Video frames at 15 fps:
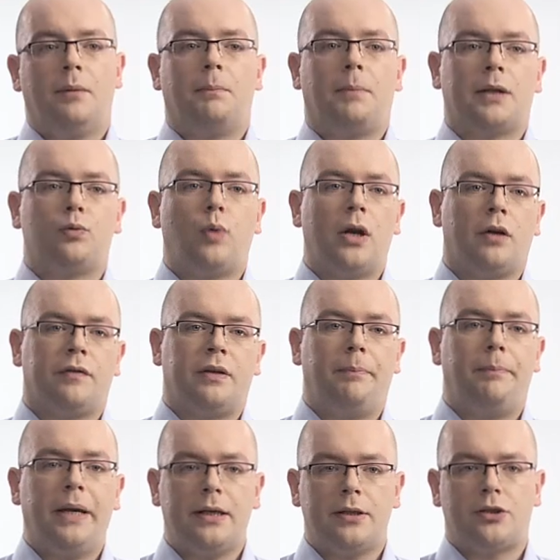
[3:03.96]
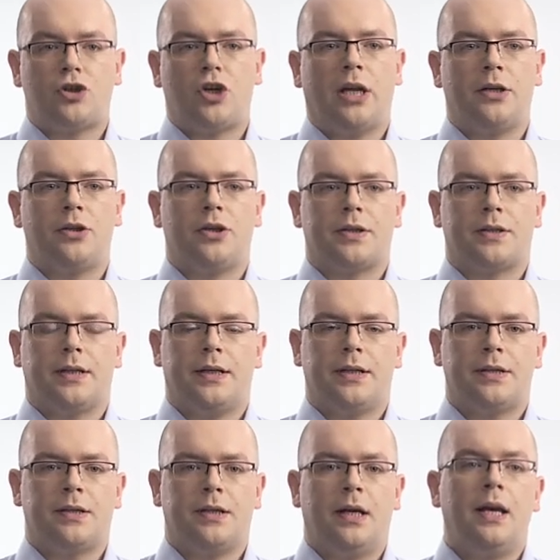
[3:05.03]
but one of the biggest challenges
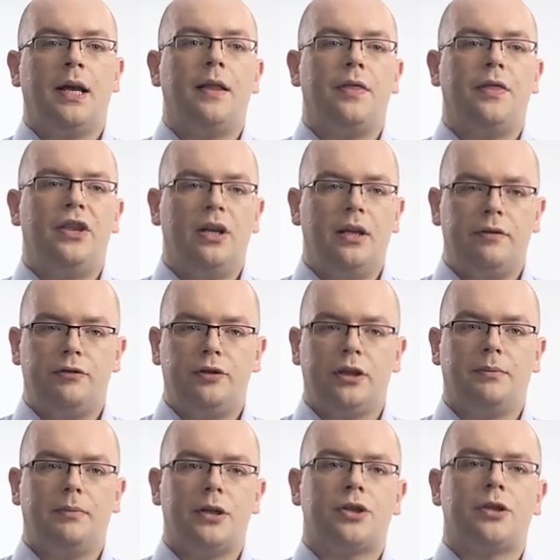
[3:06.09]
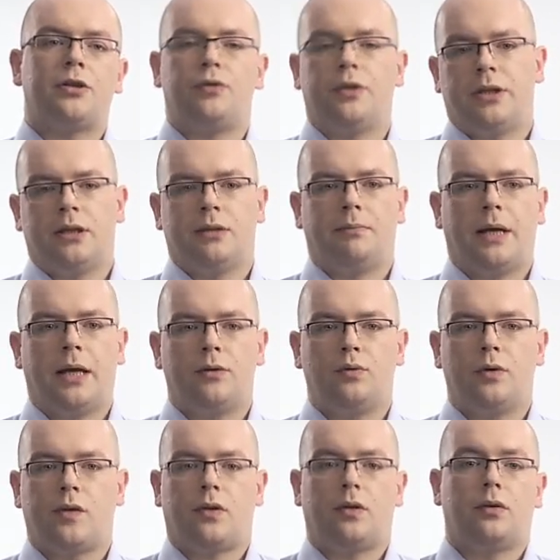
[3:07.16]
is delivering mission-critical
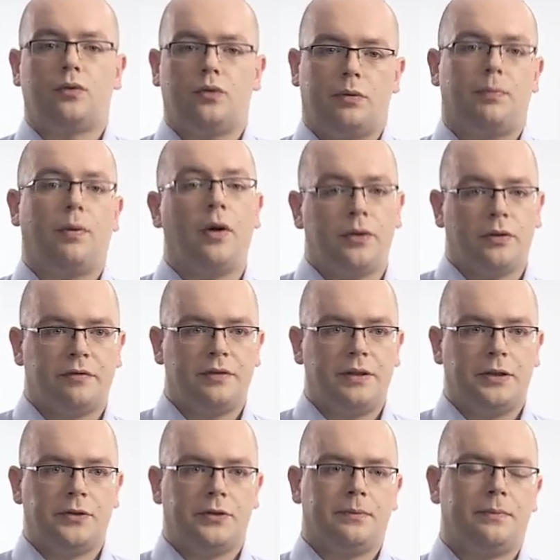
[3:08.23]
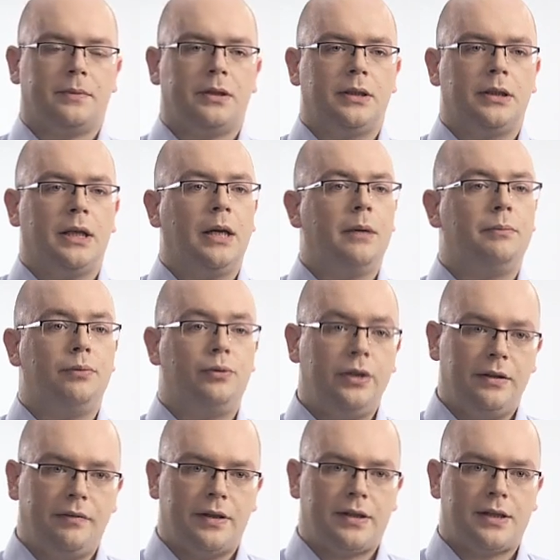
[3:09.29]
bandwidth to the point of need.
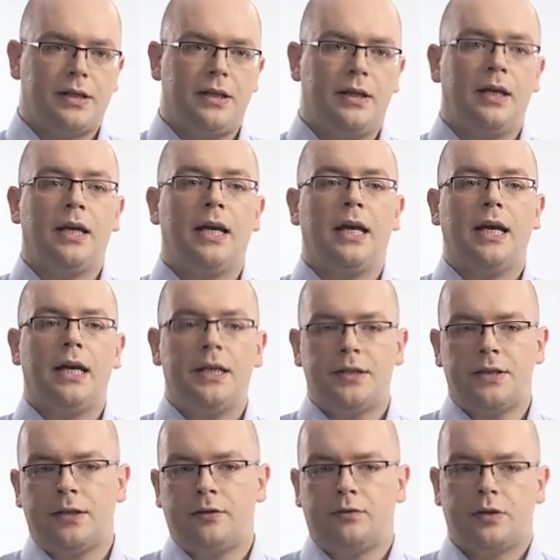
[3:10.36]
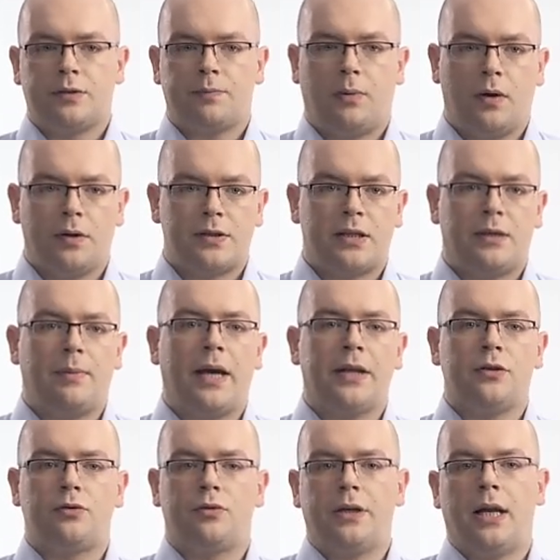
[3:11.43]
Previously, incident response team
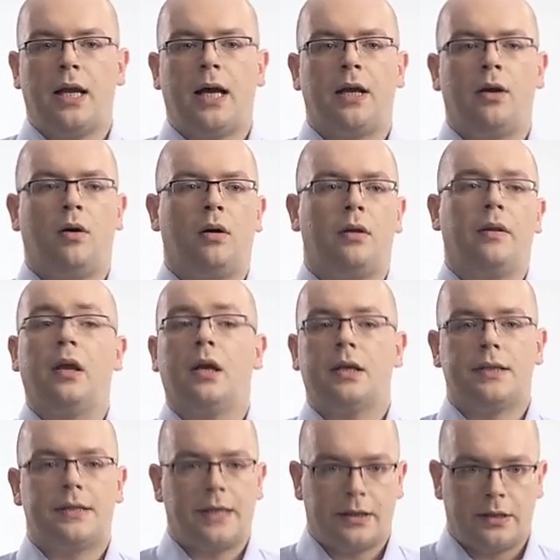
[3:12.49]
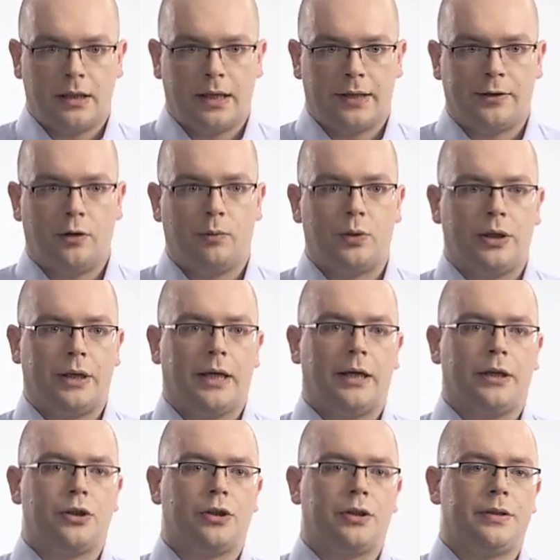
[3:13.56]
had to rely on satellite
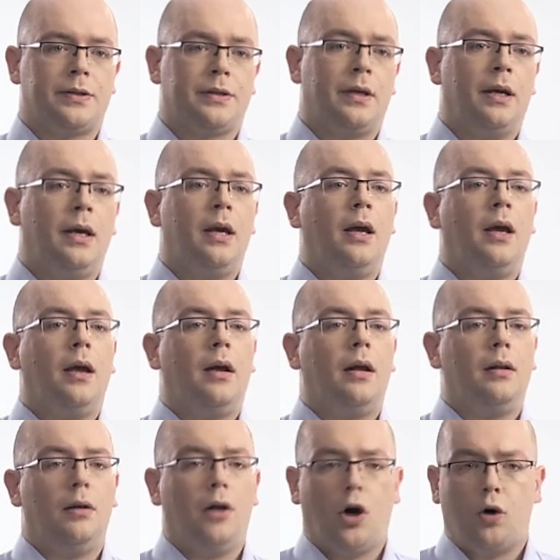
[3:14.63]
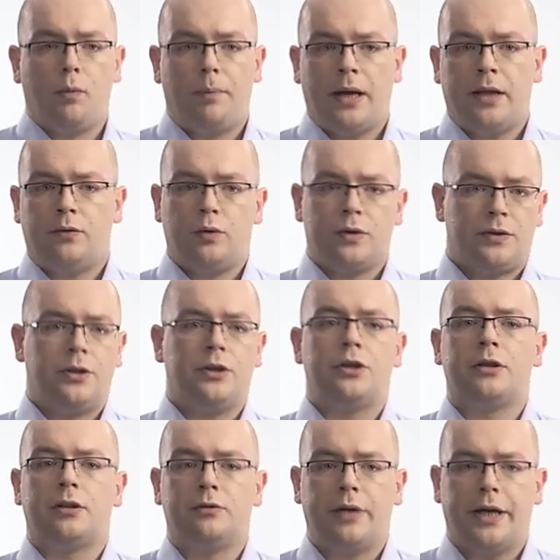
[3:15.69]
communications, low bandwidth
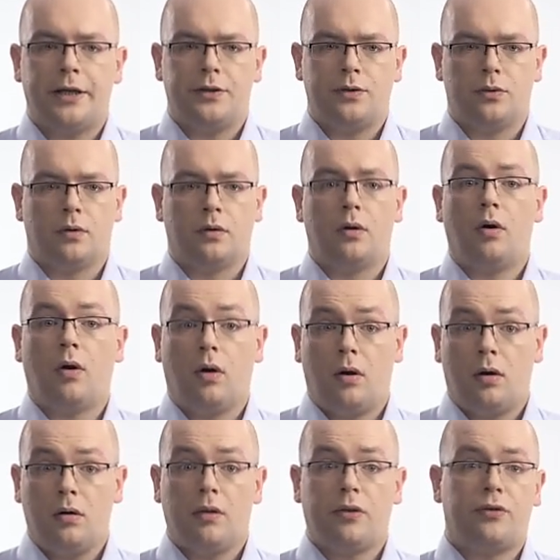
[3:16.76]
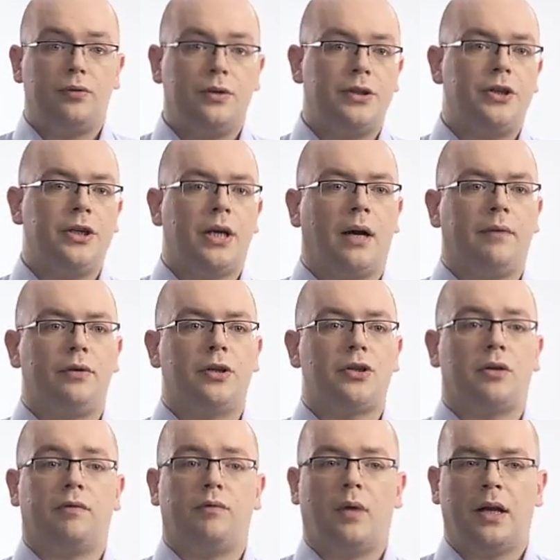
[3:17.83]
digital radio, or 3G coverage
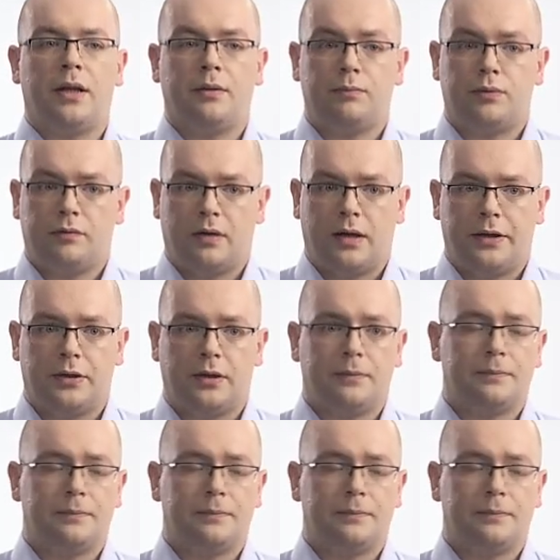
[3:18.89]
of one provider.